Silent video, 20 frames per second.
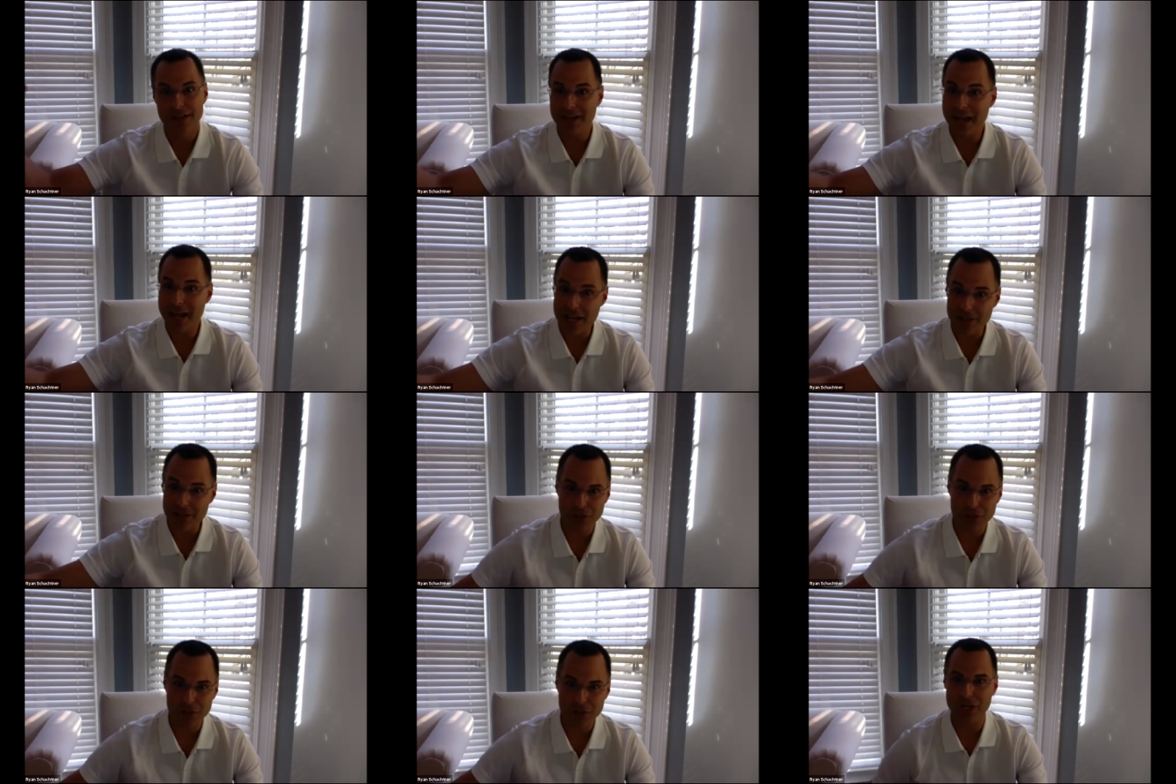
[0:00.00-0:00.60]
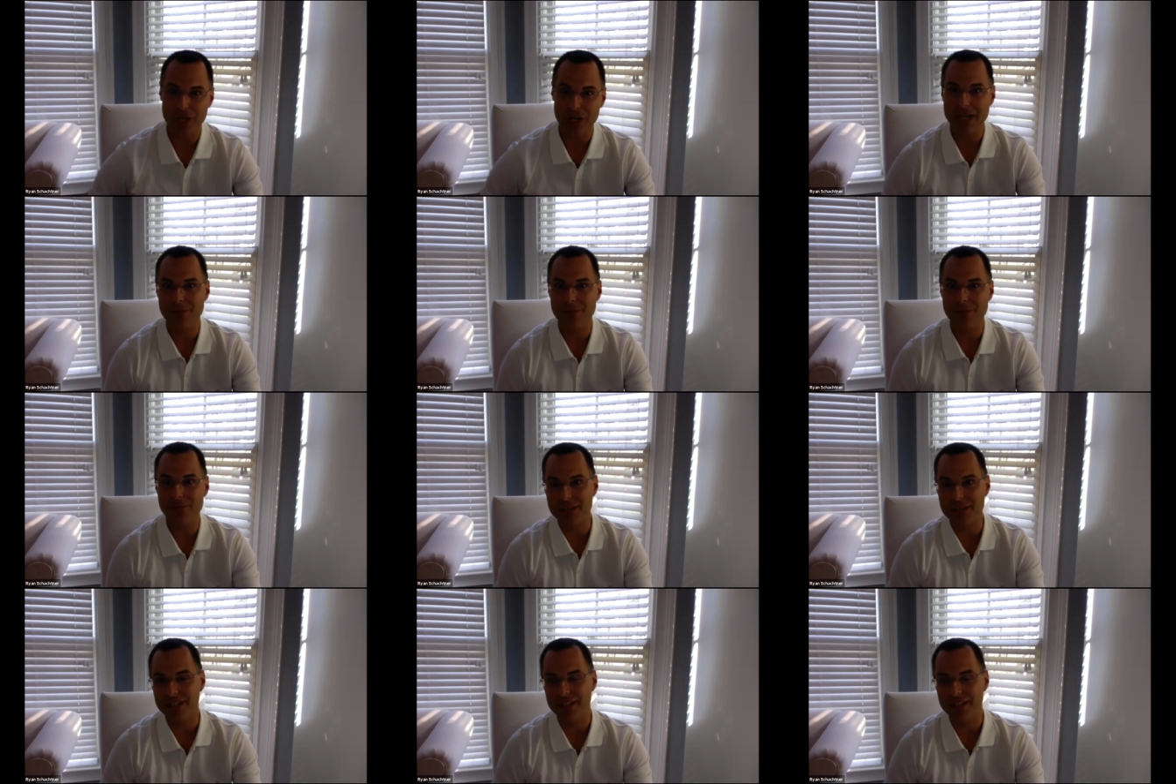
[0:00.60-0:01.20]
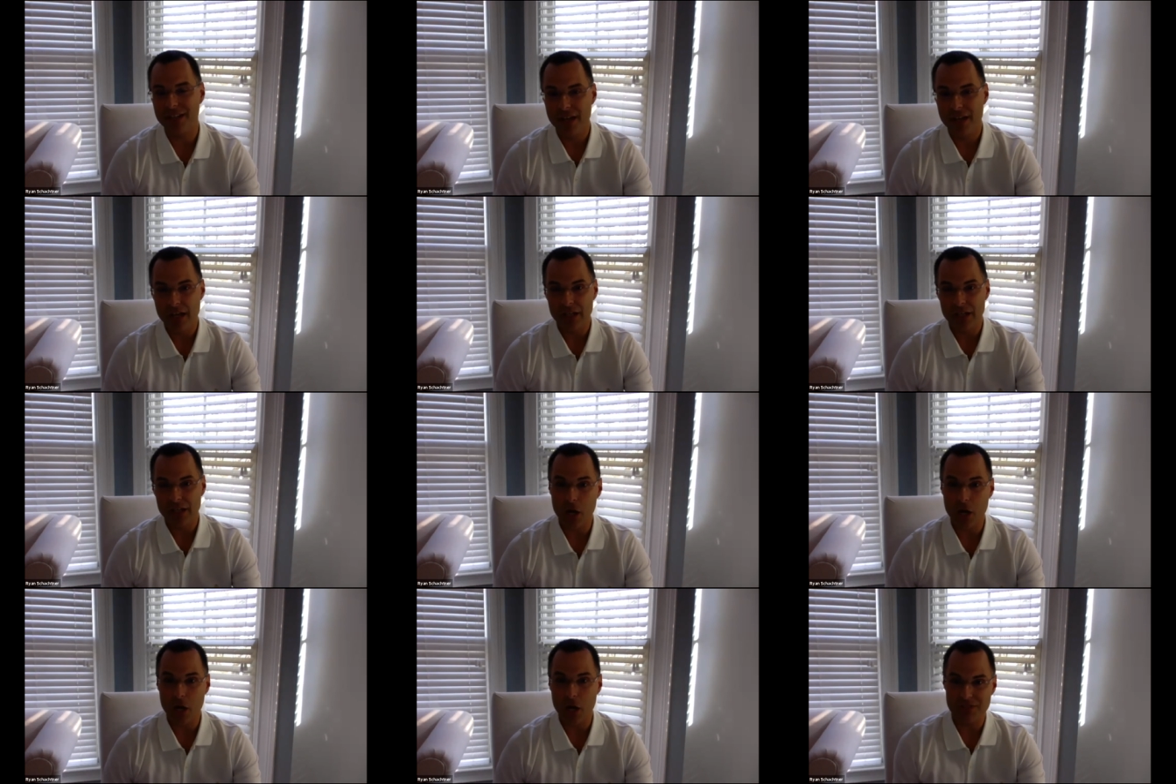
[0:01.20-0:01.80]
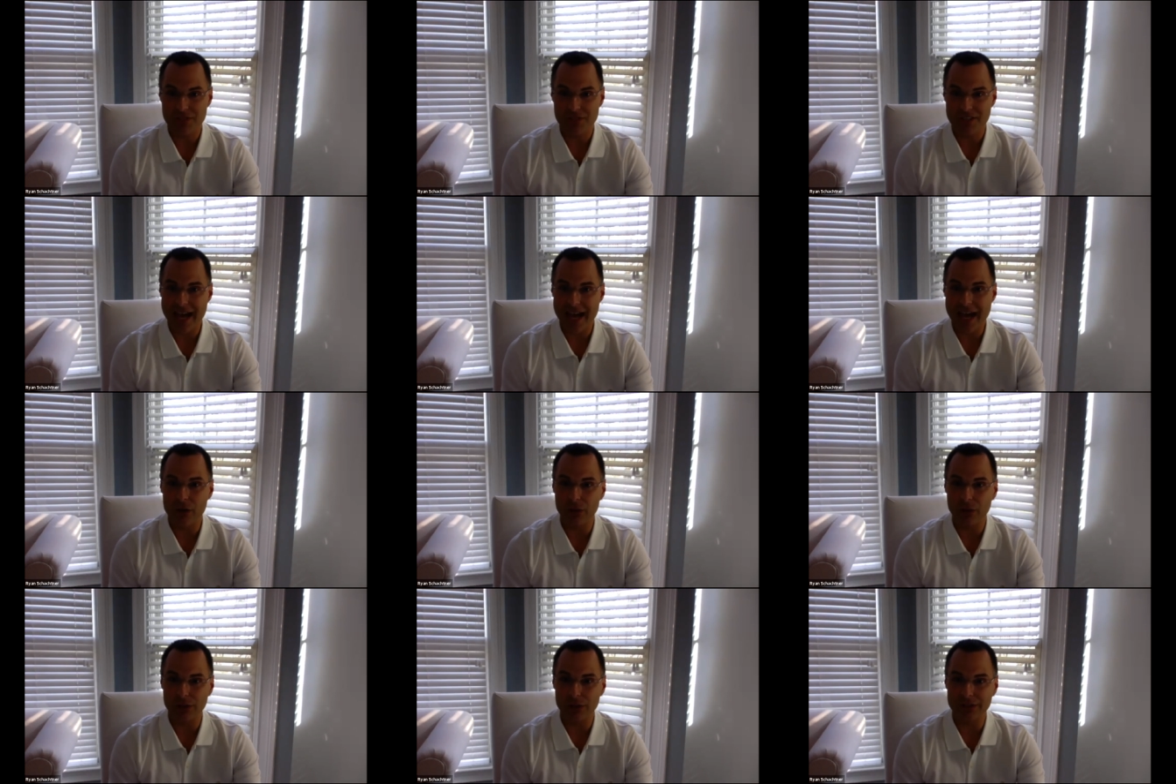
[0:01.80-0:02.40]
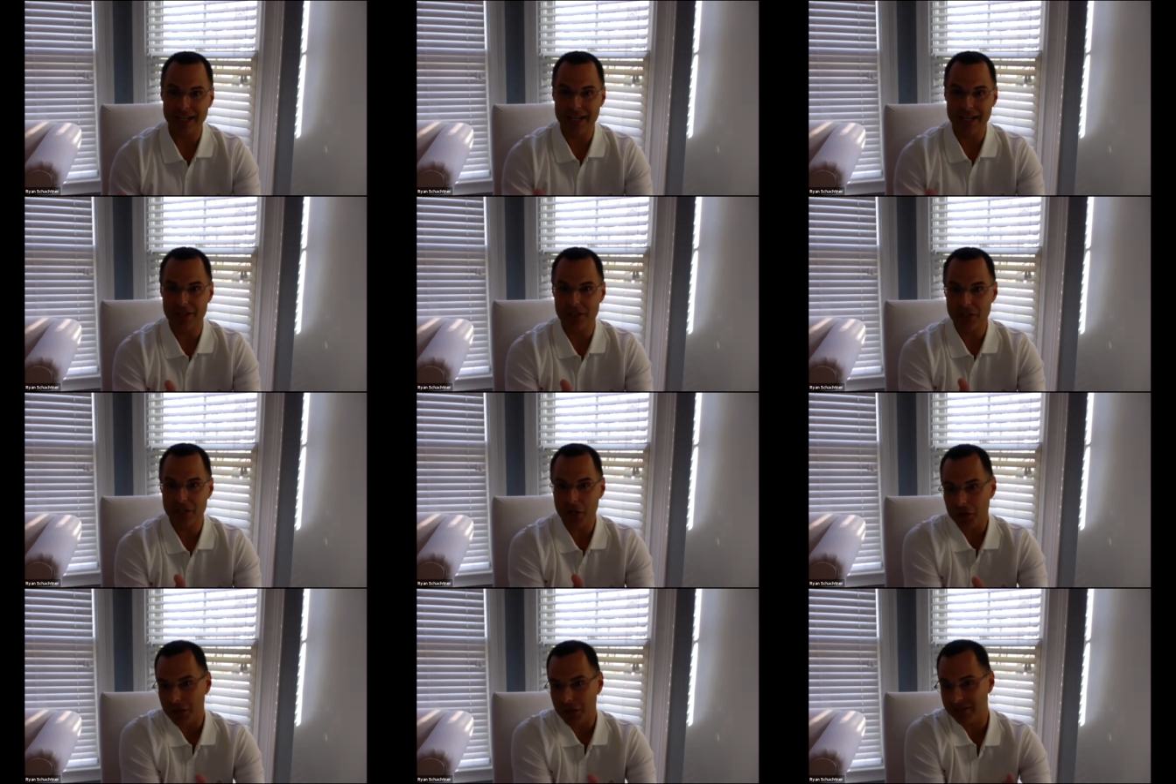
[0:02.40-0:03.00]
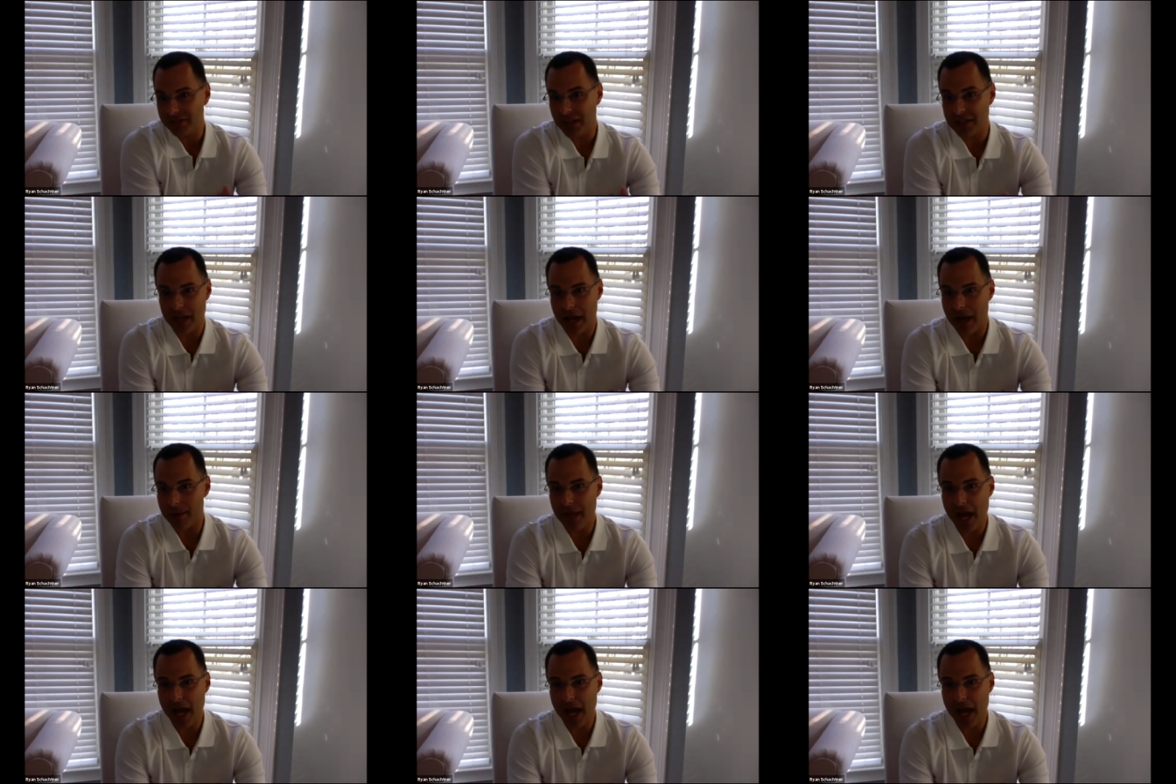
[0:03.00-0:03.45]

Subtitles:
national champion, comes out and he says,